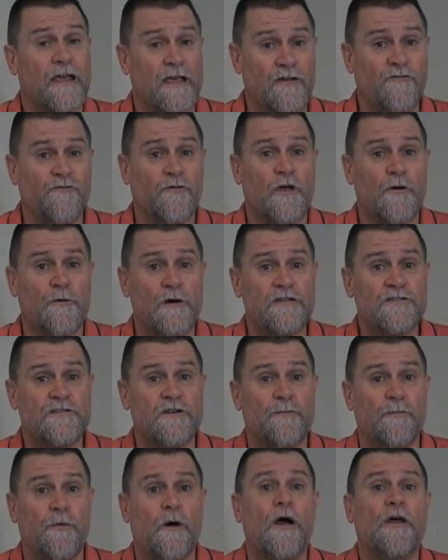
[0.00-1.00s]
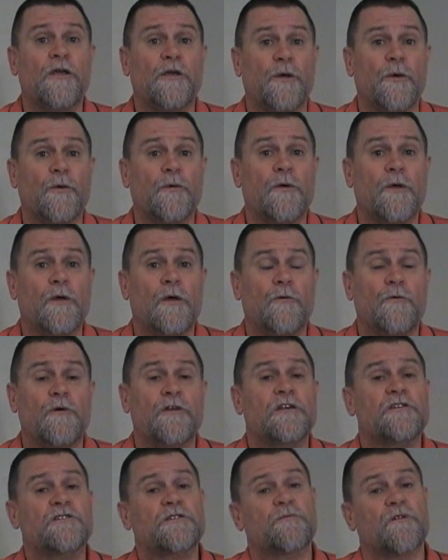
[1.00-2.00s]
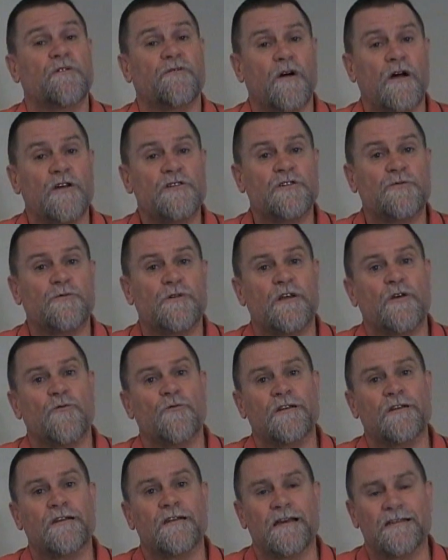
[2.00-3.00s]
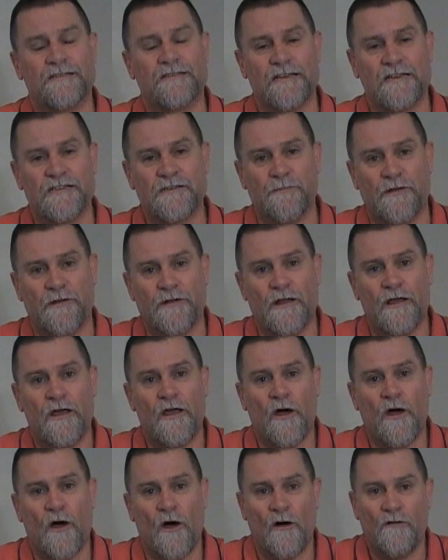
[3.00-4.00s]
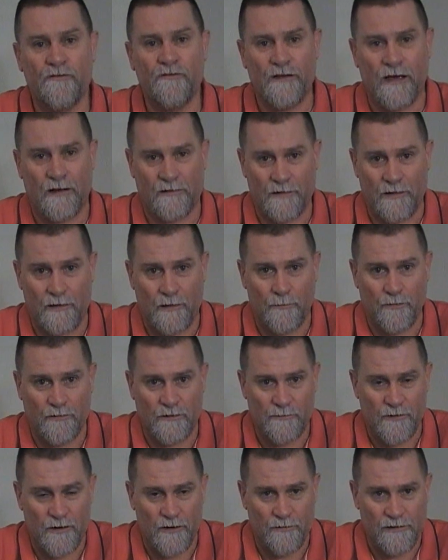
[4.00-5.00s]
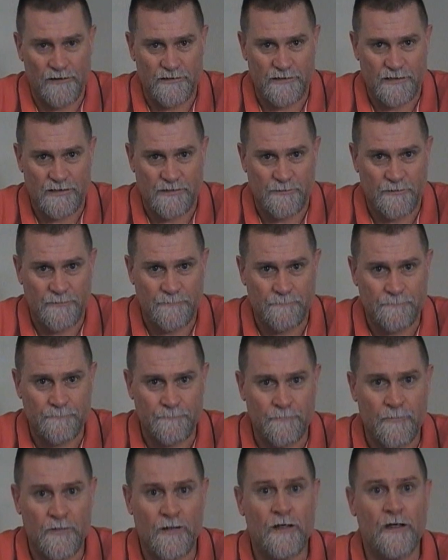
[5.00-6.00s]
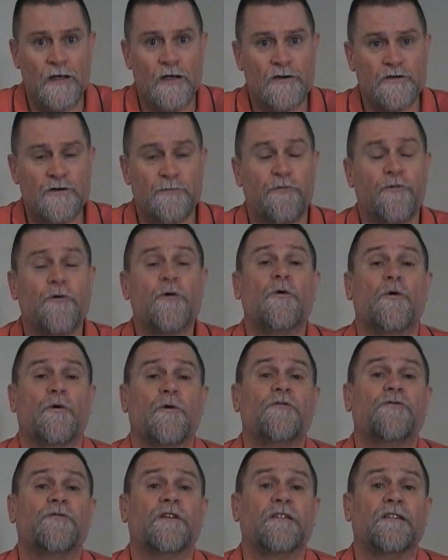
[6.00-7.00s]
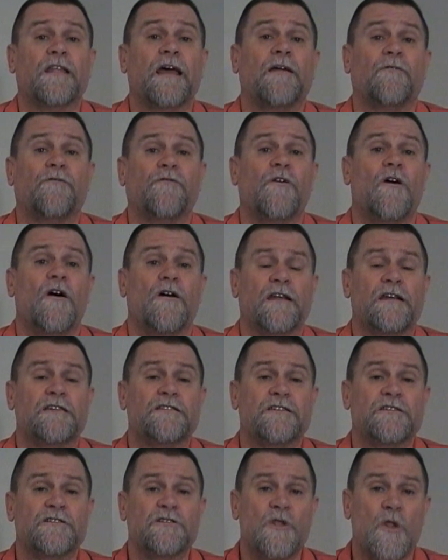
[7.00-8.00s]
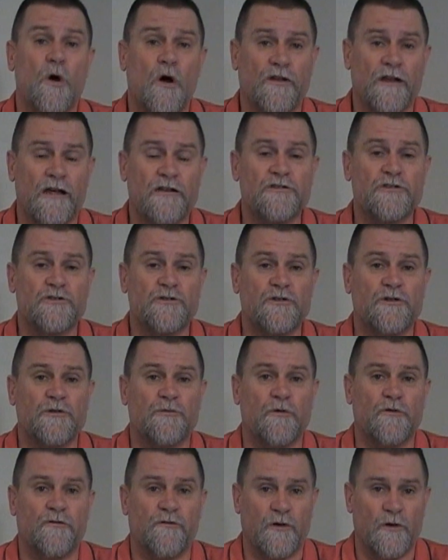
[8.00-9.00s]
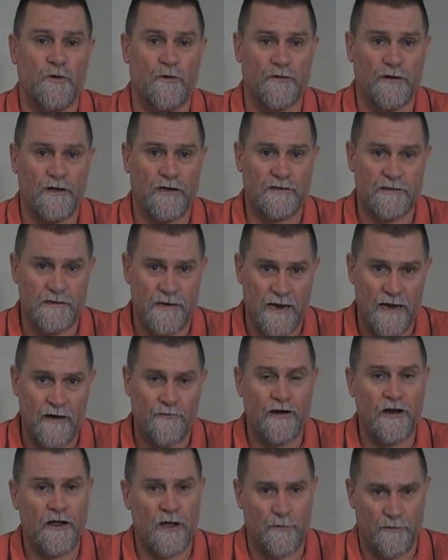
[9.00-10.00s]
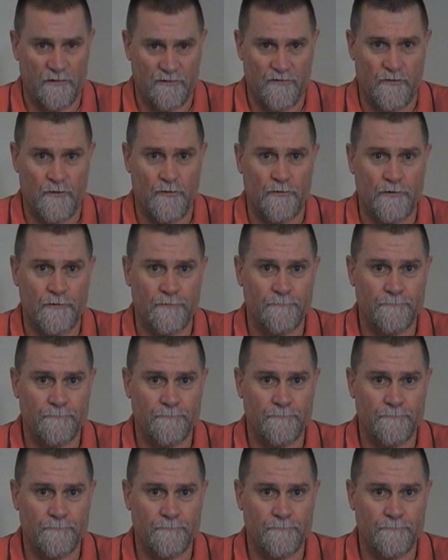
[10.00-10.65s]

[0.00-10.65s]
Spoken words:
if requested by you, we need to provide you with a written assessment of that preliminary assessment to prove that that finance is not unsuitable for your needs now and going forward.